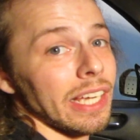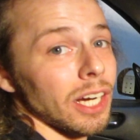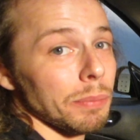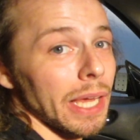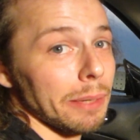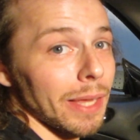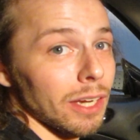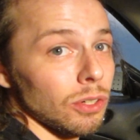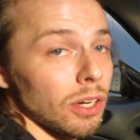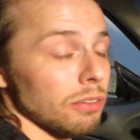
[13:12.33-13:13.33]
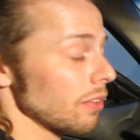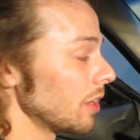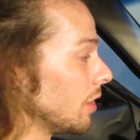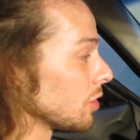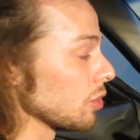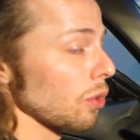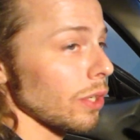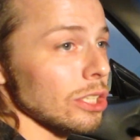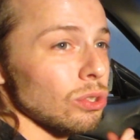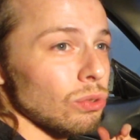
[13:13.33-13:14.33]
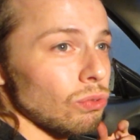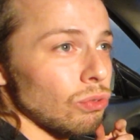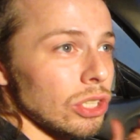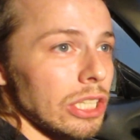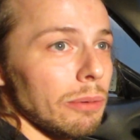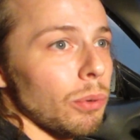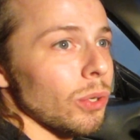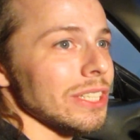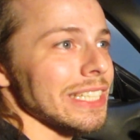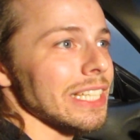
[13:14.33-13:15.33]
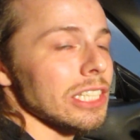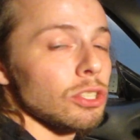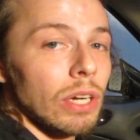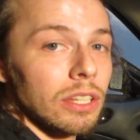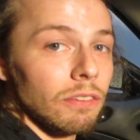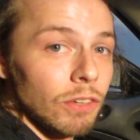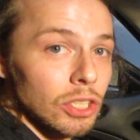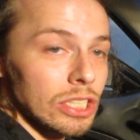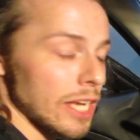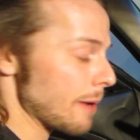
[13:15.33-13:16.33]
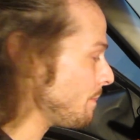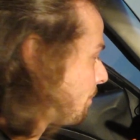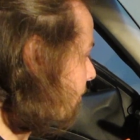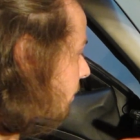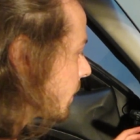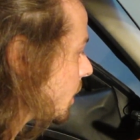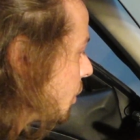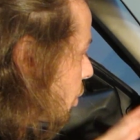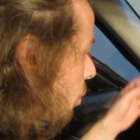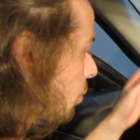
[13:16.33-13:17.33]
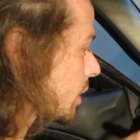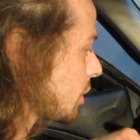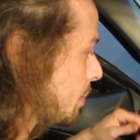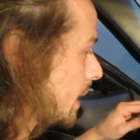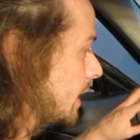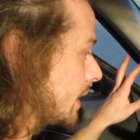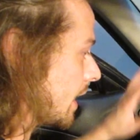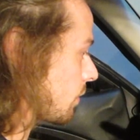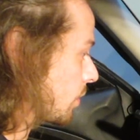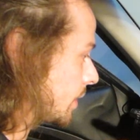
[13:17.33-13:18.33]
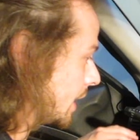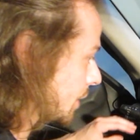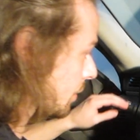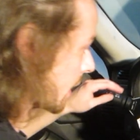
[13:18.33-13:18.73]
airbag back off. So it's really important to get this right the first time. You don't want to spin this out of rotation or